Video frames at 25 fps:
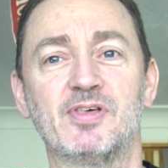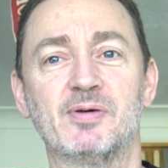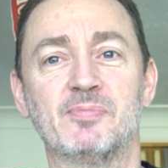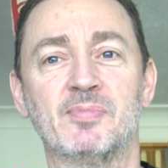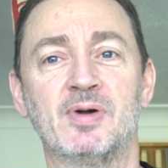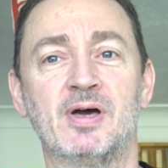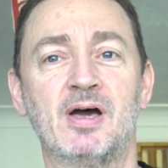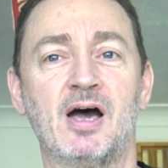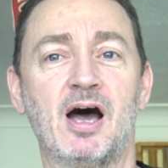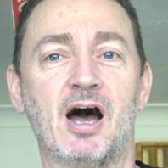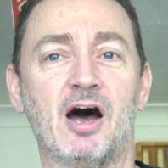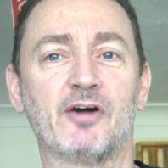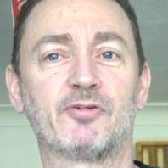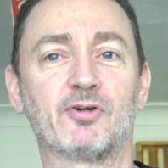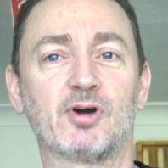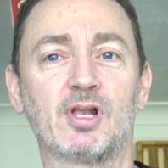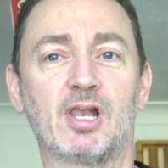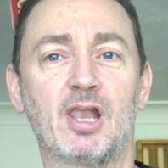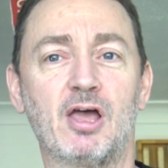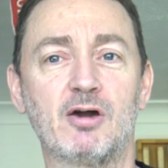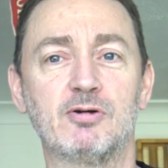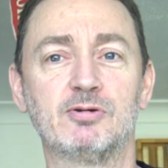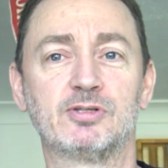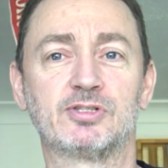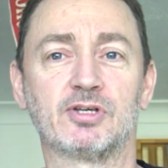them? I've got
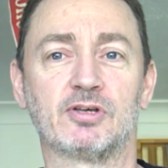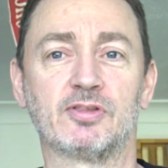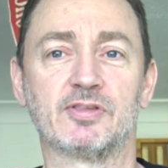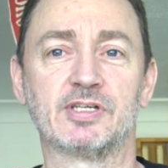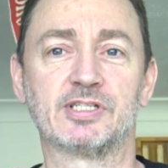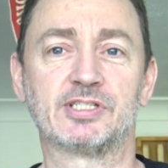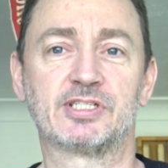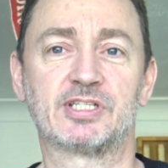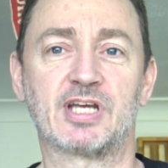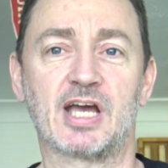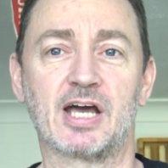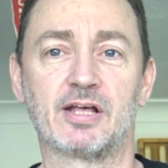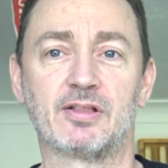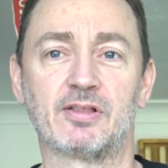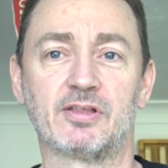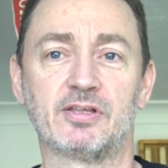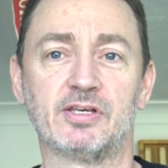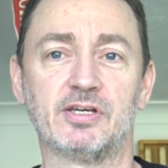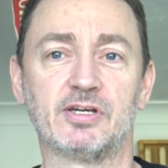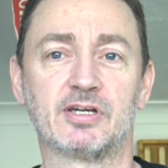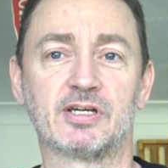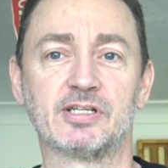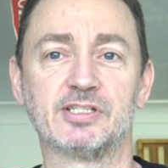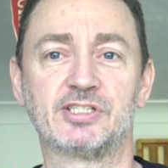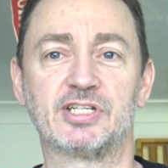loads on this channel that
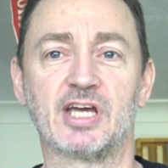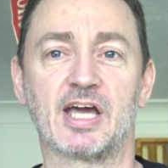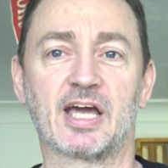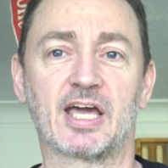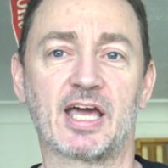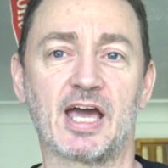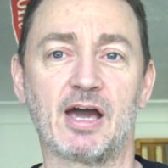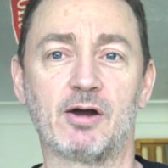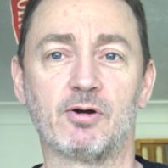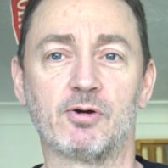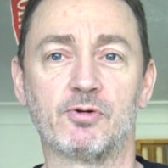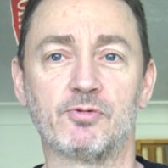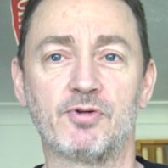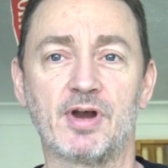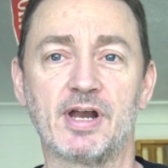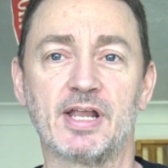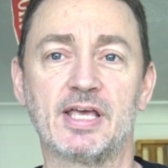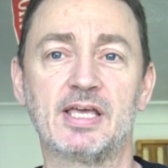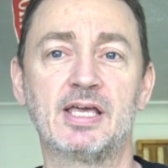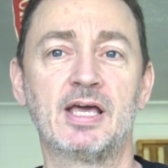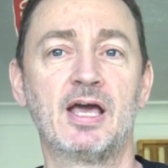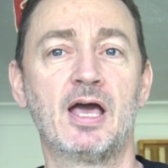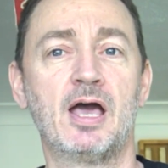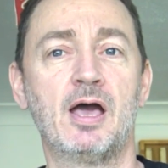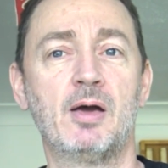you can check out
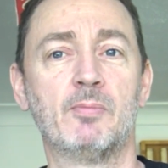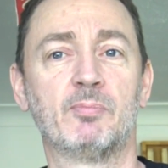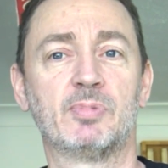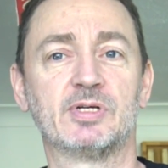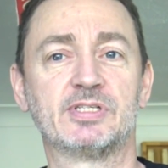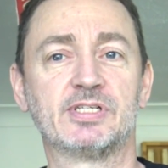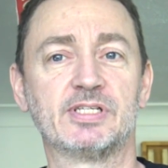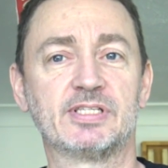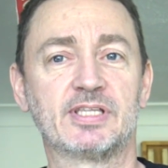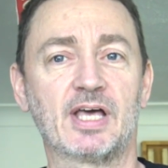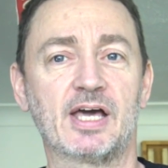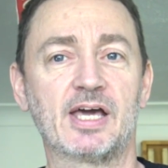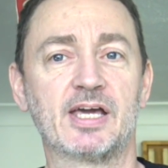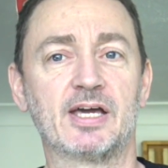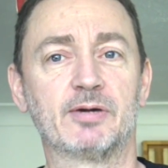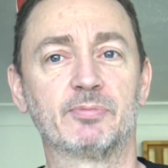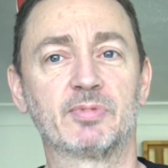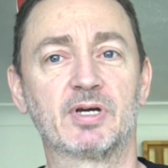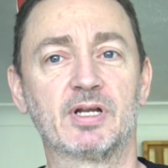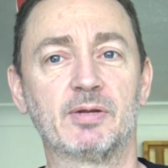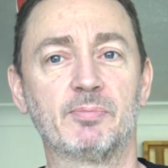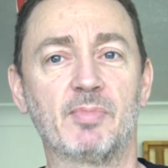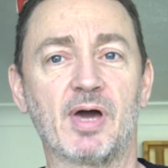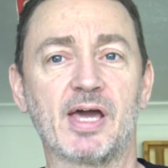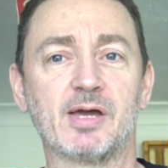already, but today I'm
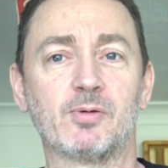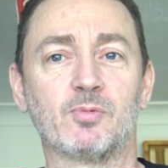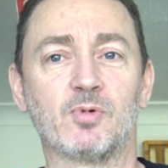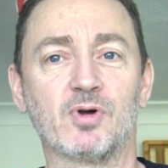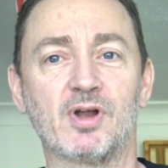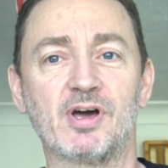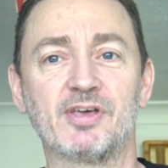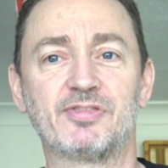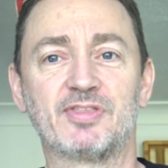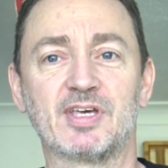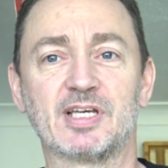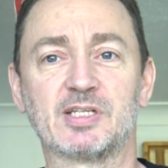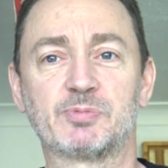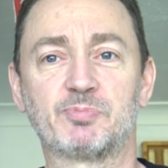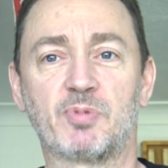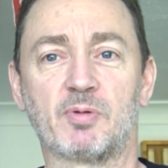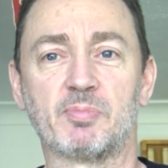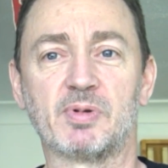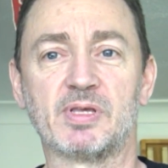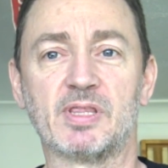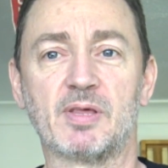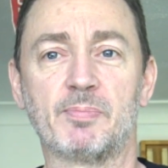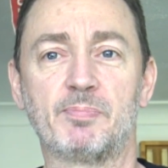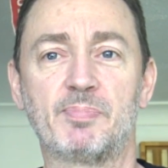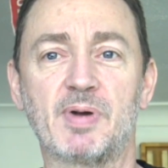going to make what I think is
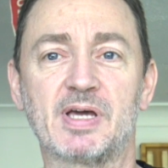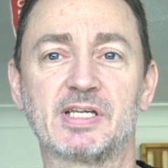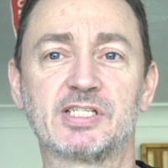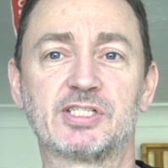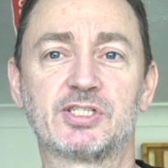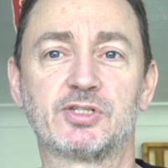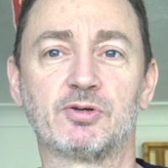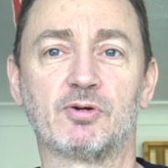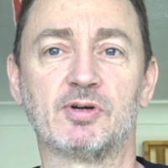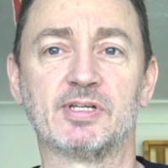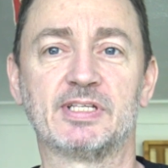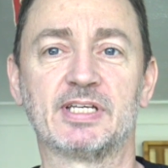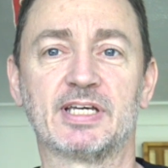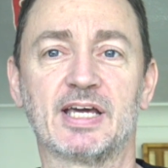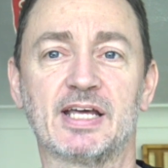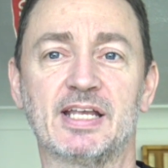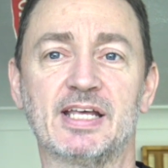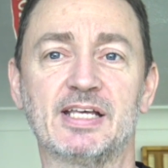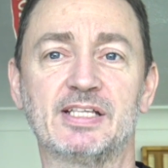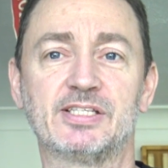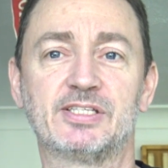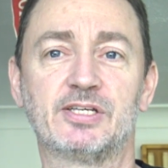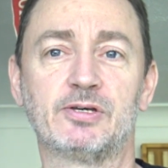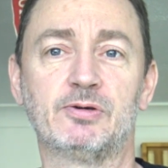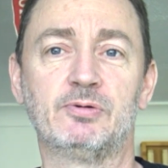probably the best joint to get
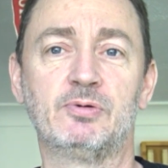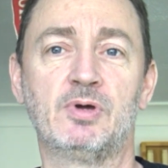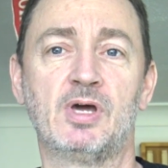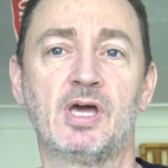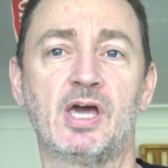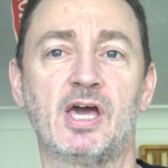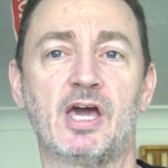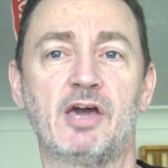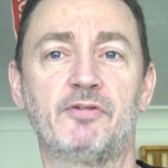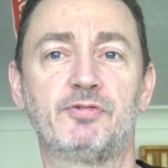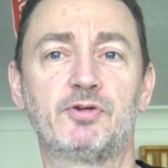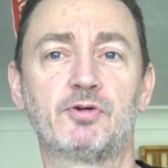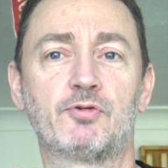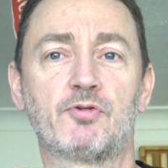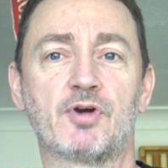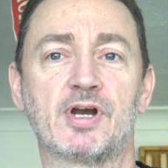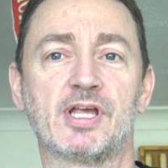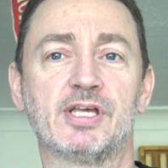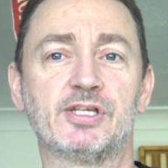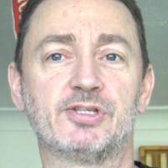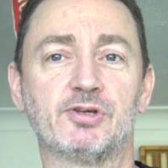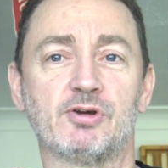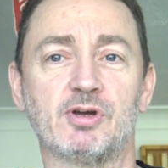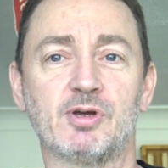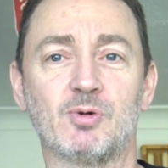into if you're
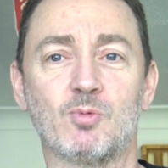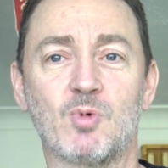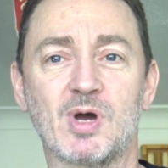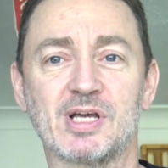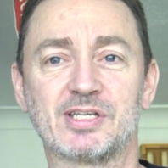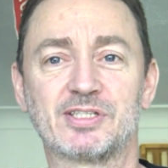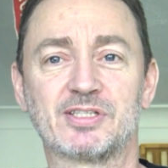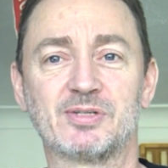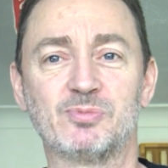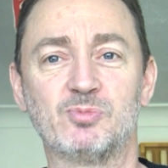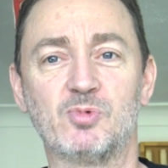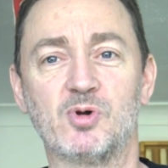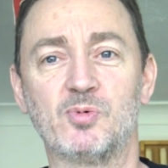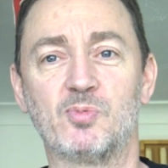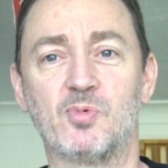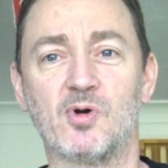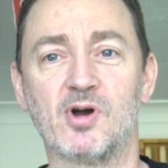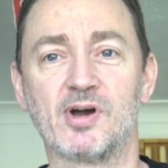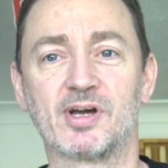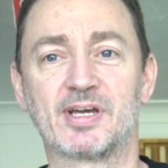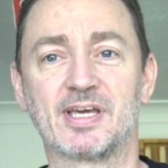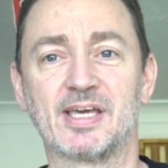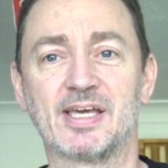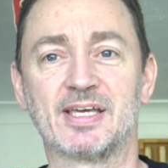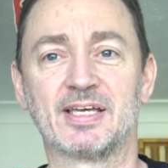already doing Western
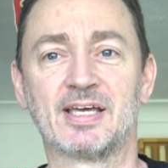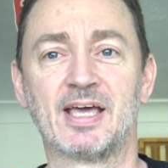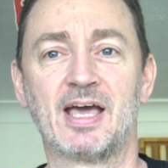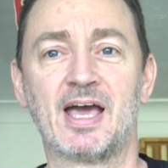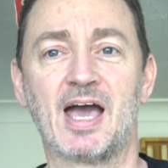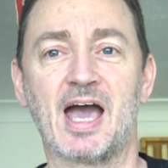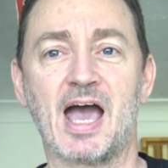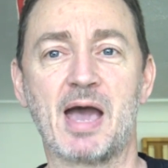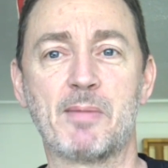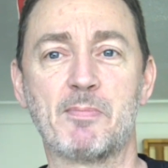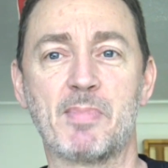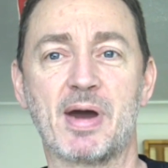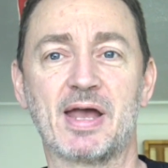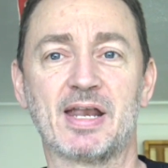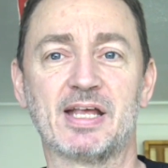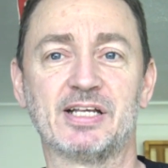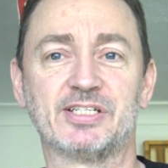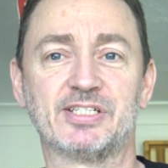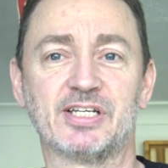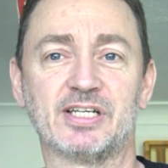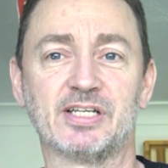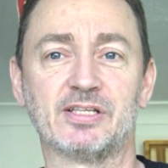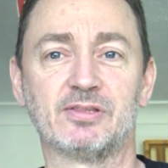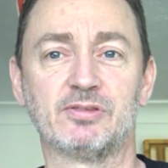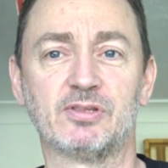woodworking and
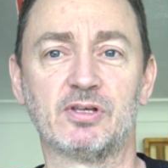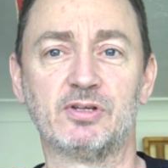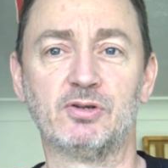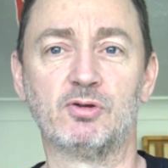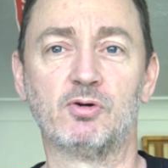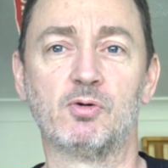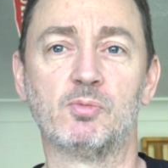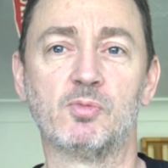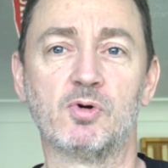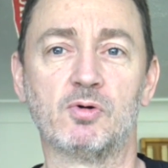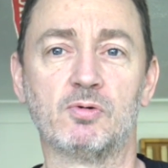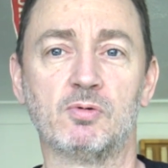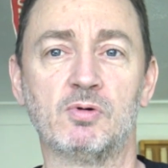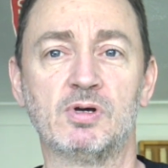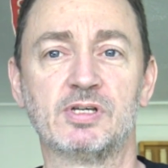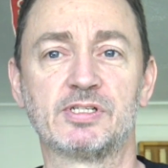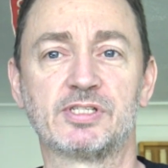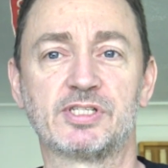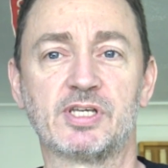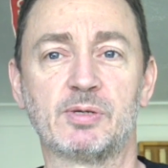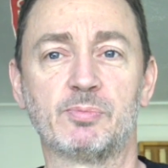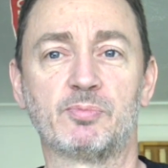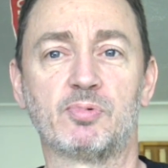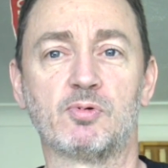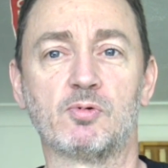managing the normal
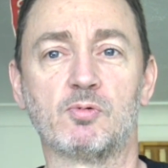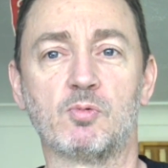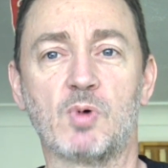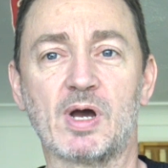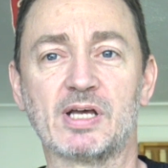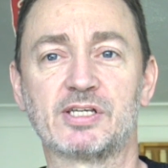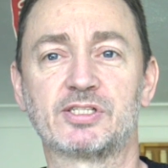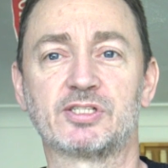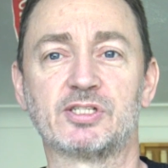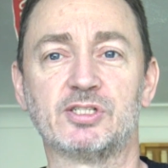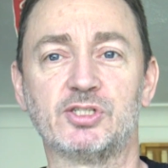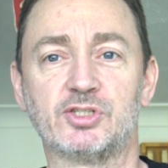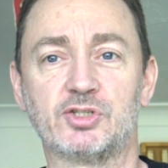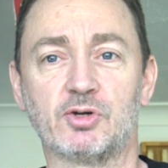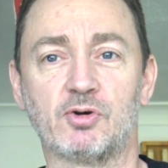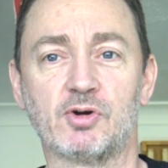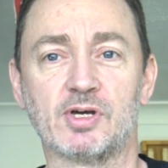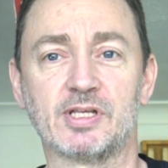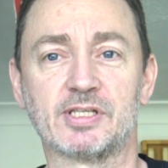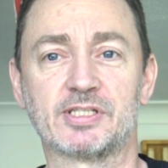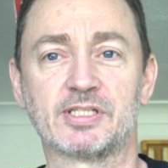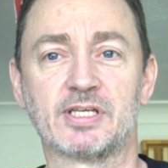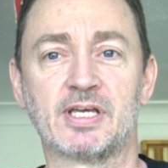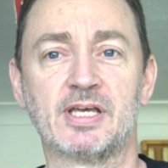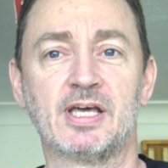simple Western
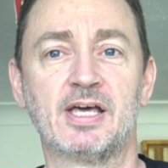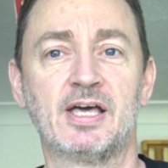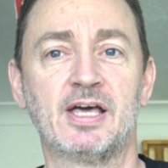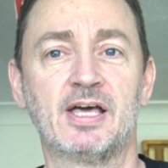joints.